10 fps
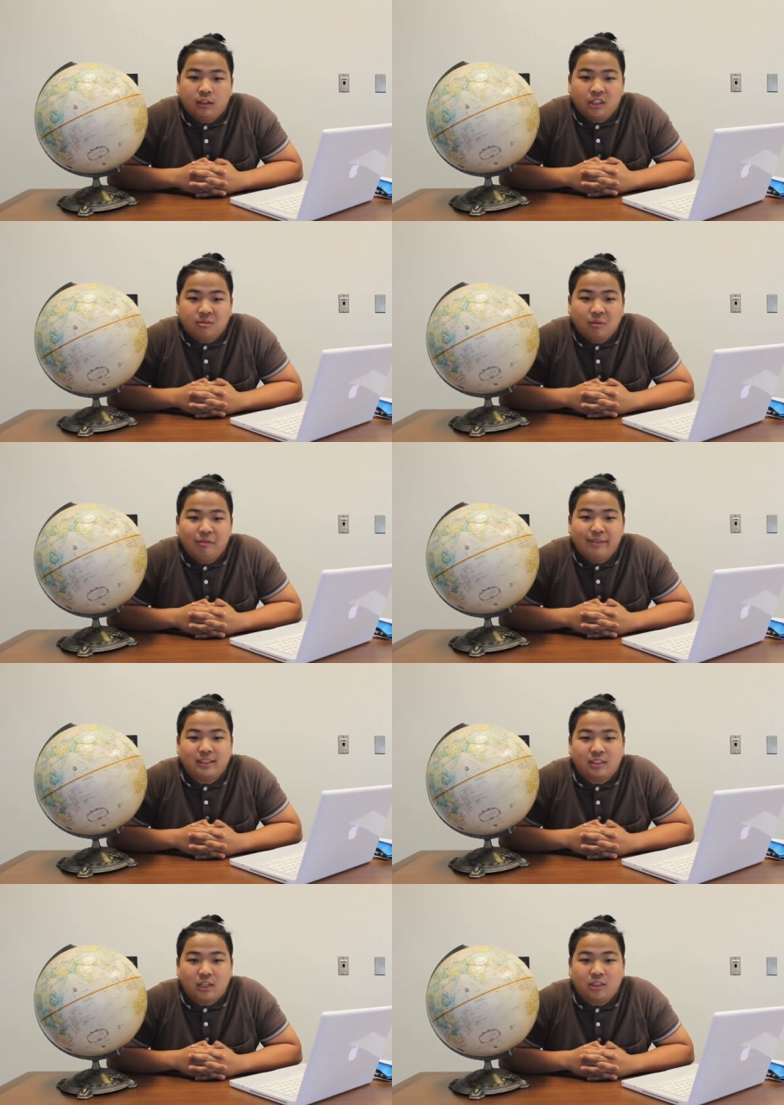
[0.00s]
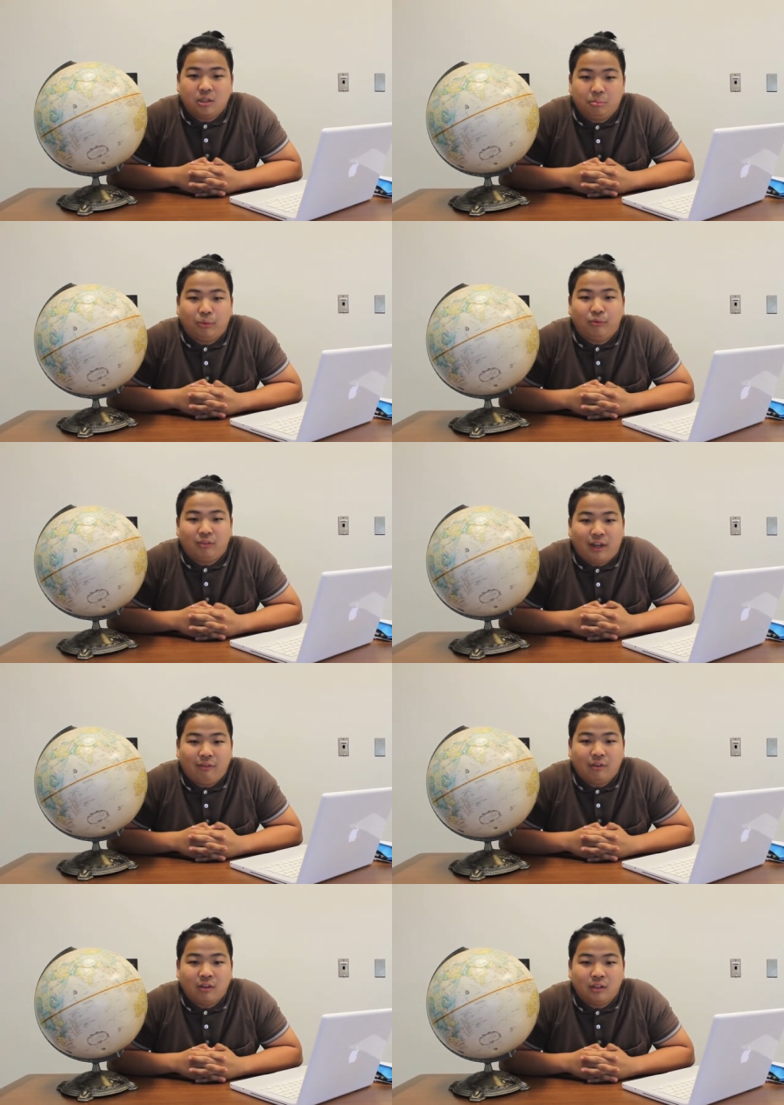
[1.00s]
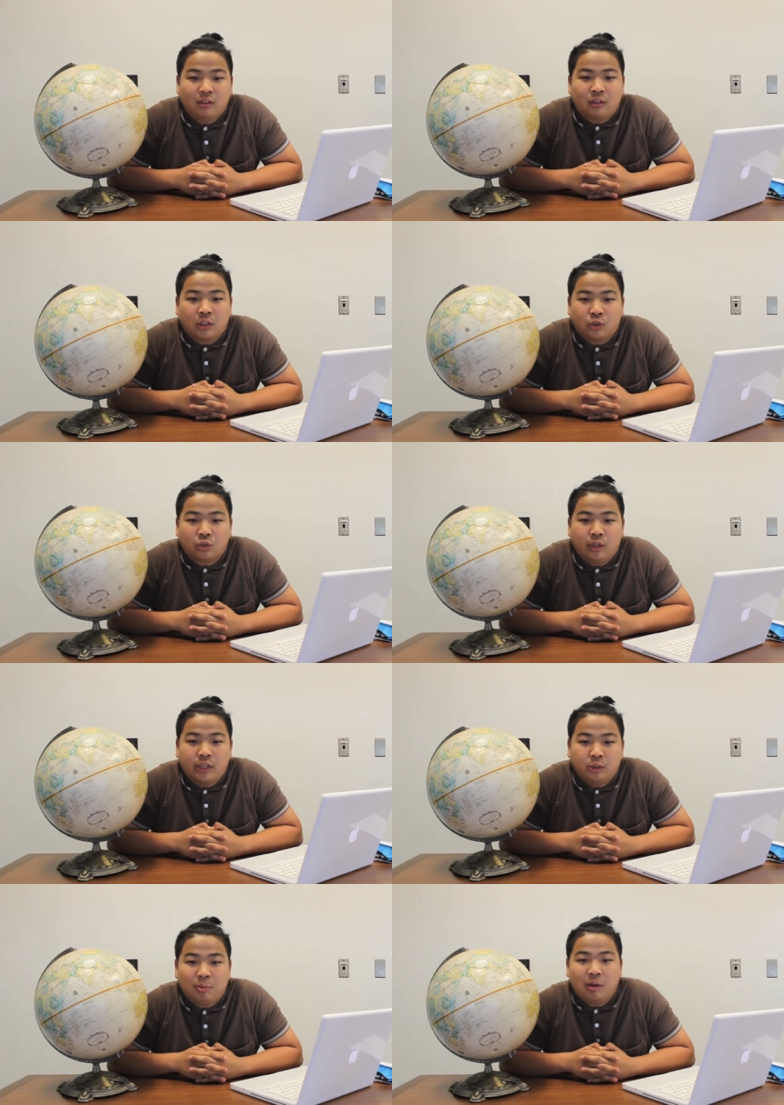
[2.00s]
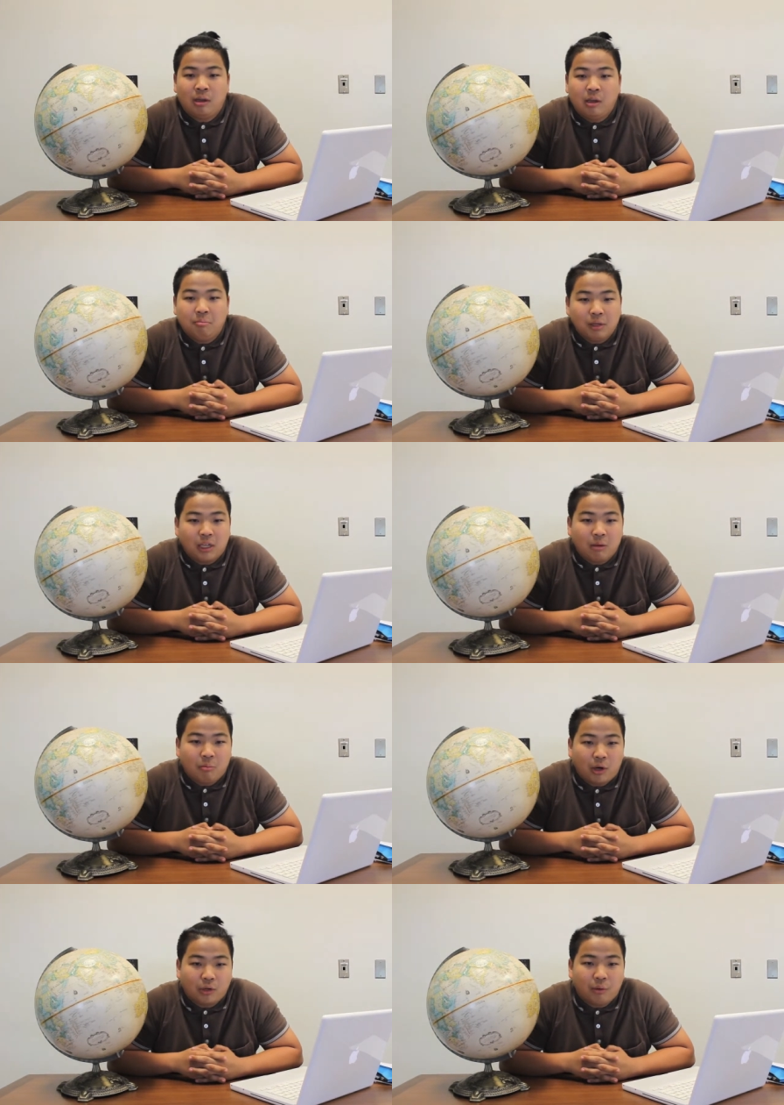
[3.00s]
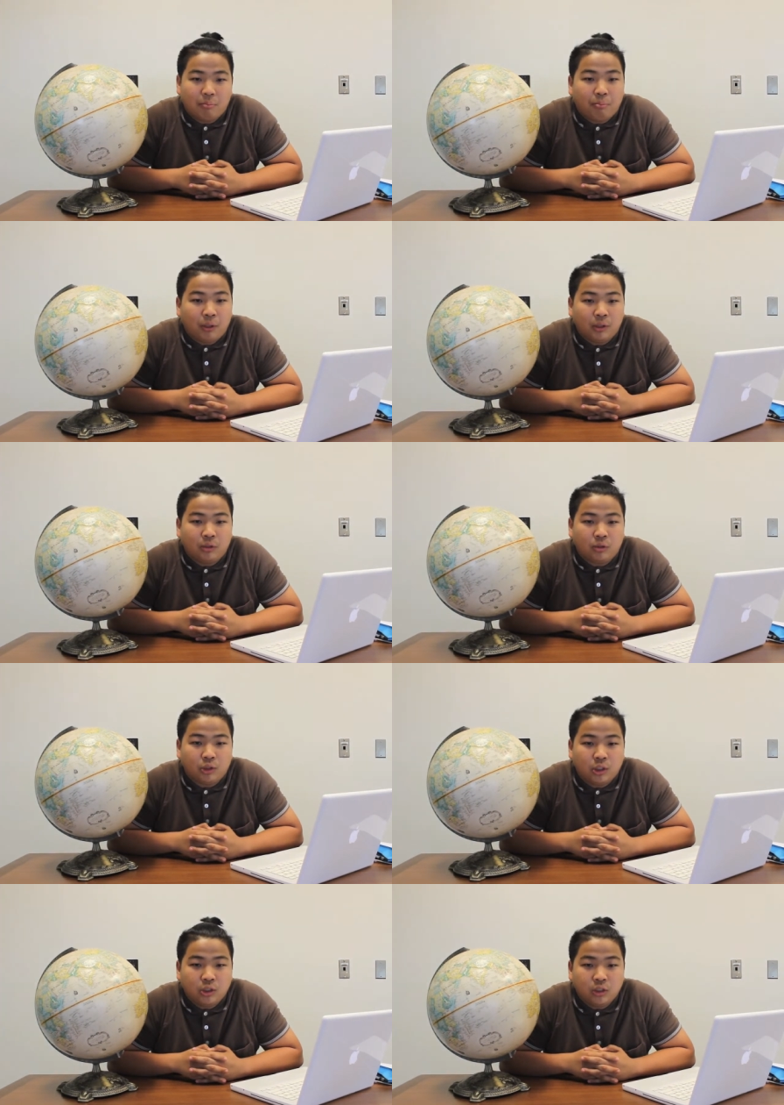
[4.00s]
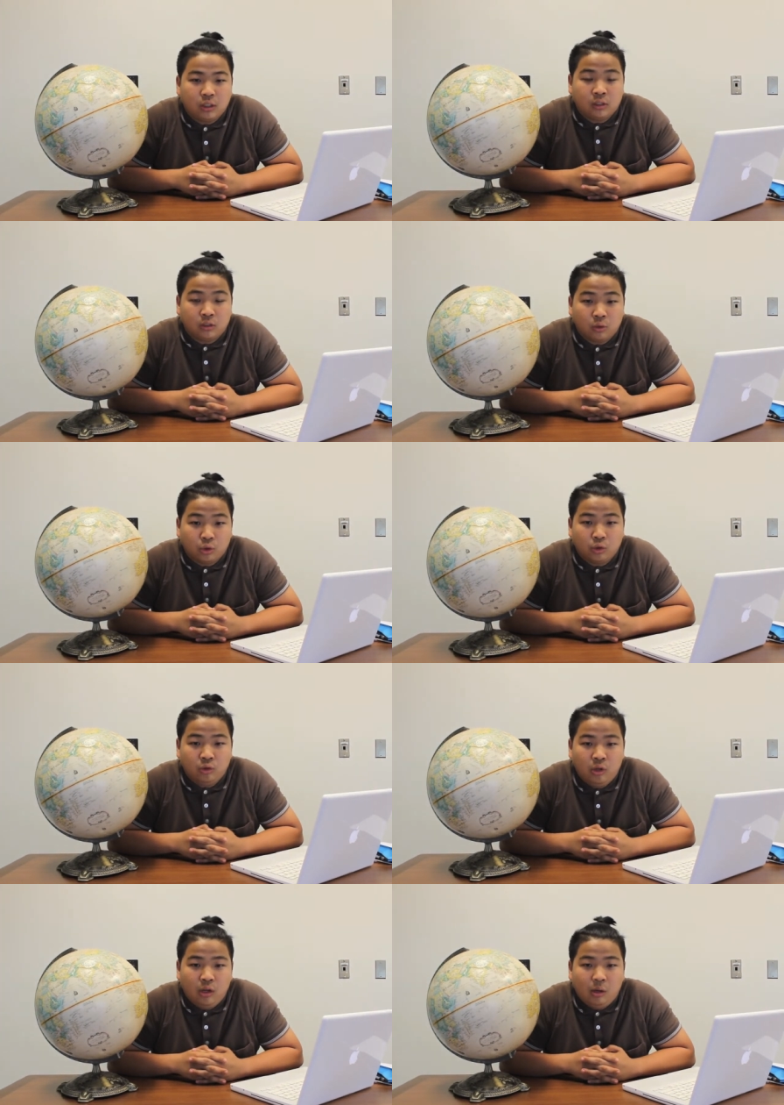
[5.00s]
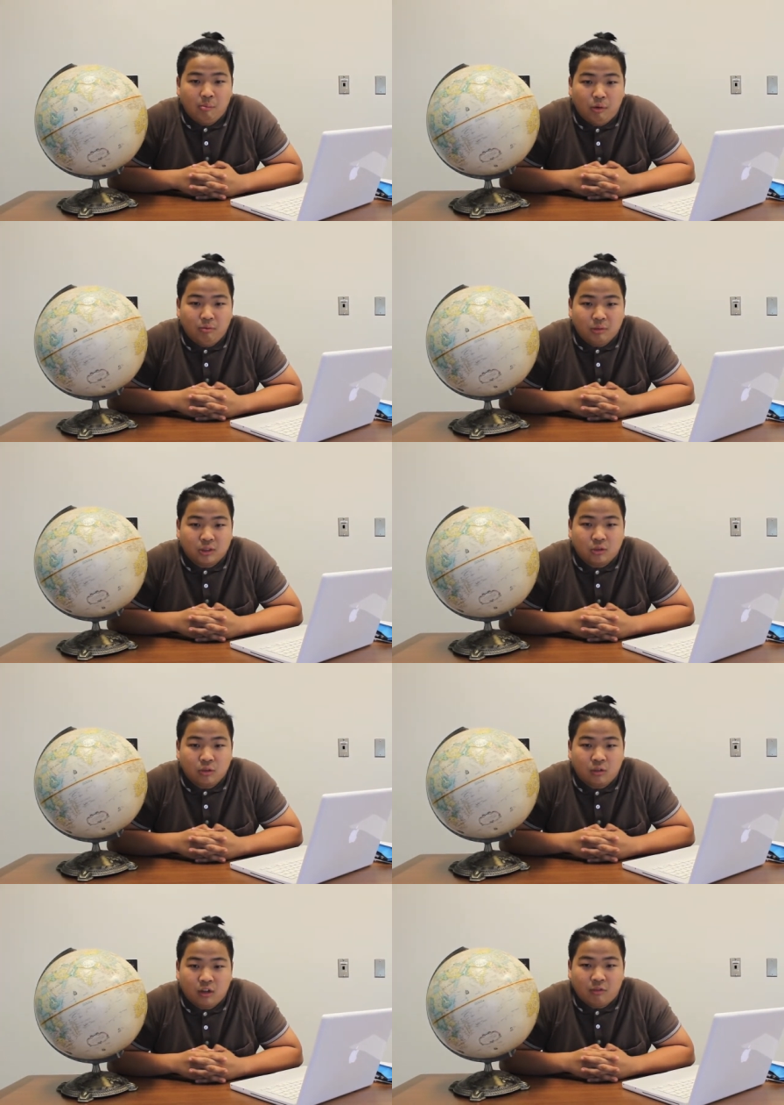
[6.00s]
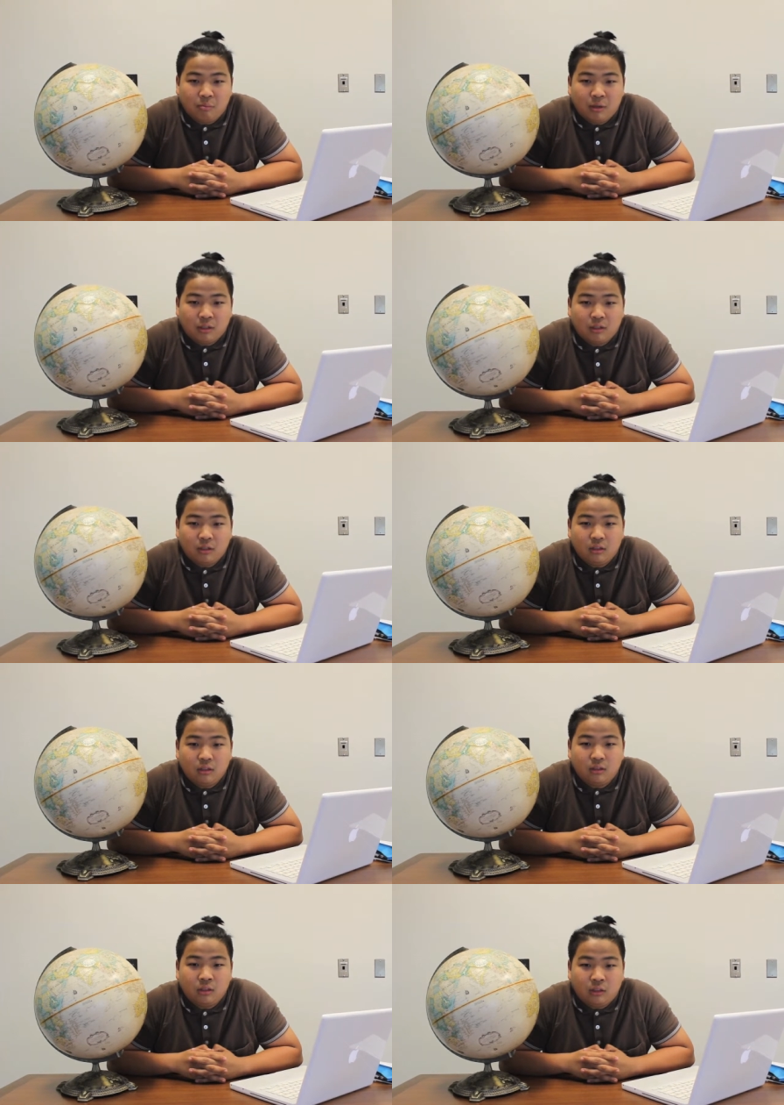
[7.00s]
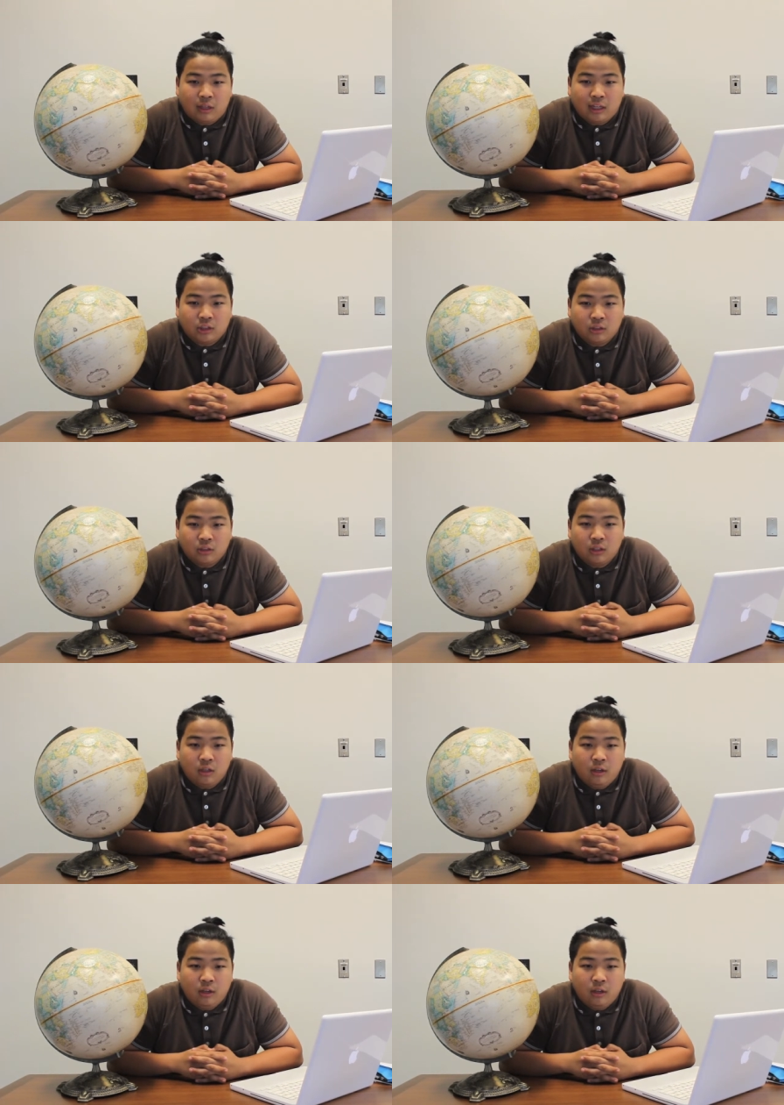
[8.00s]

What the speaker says: This movement sought to improve life in the industrial age by making moderate political changes and social improvements to the governmental actions.